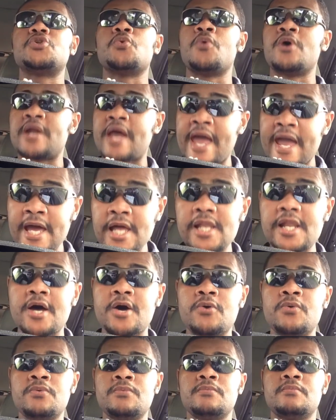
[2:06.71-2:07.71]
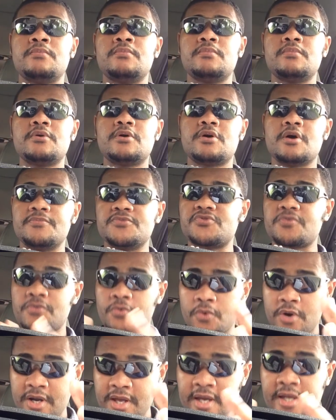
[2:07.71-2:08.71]
The word Anglo comes from
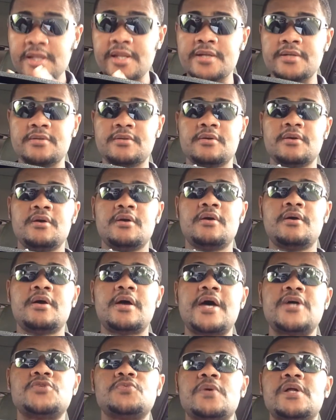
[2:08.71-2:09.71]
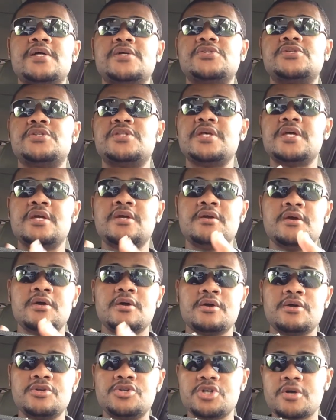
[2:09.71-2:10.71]
the word England, as well as the
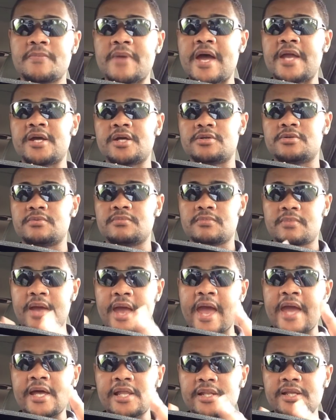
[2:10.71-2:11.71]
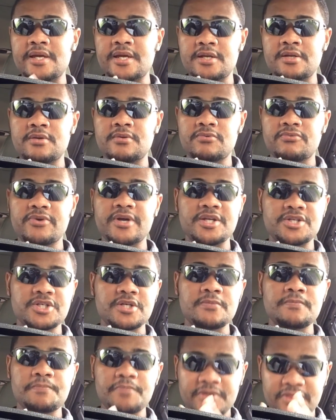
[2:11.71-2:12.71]
Germanic Anglian
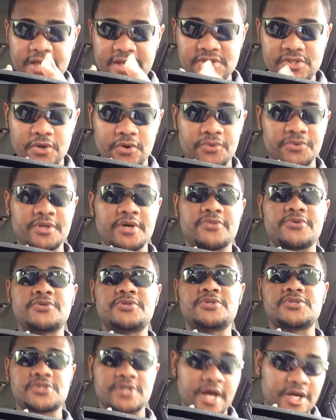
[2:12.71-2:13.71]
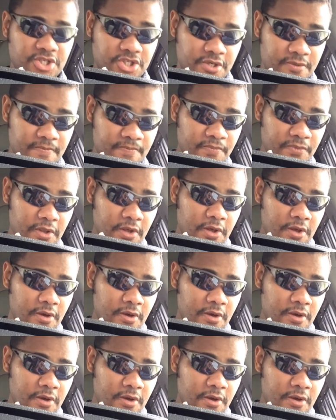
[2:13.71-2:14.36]
region, but that's a whole nother discussion.